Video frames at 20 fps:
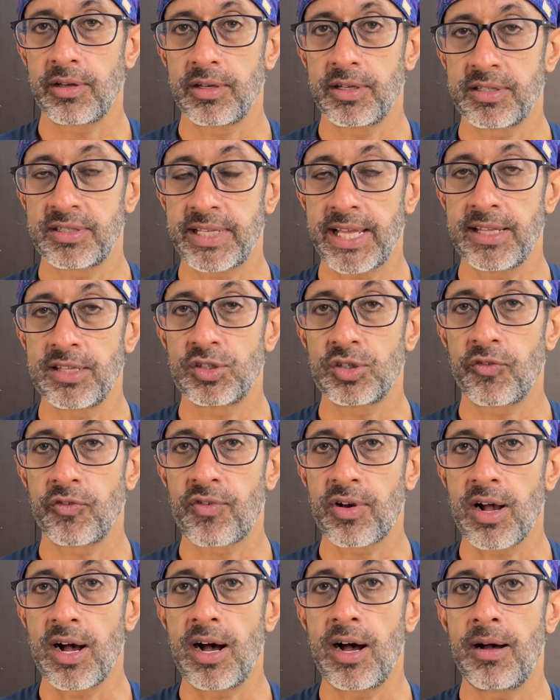a sense
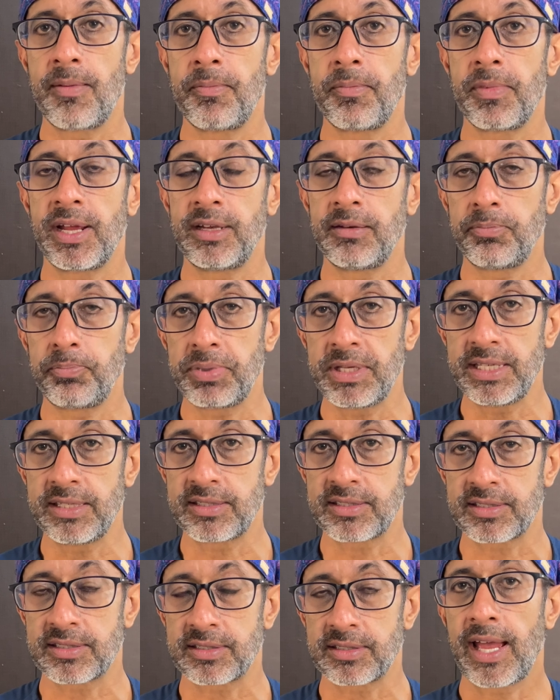of calm and
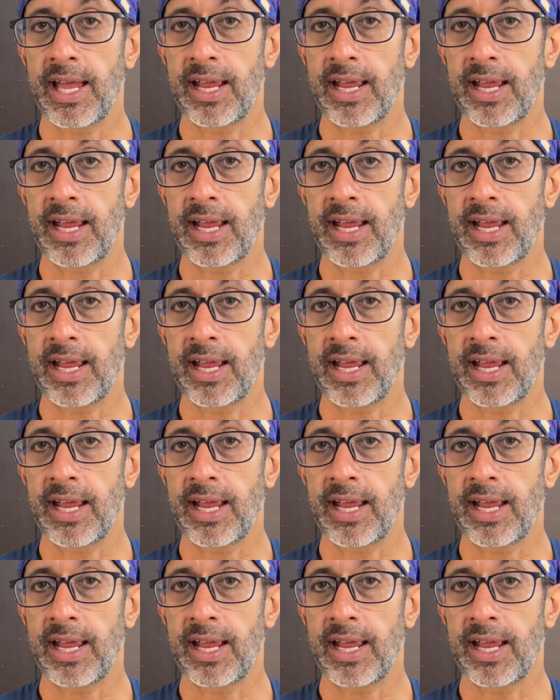peace.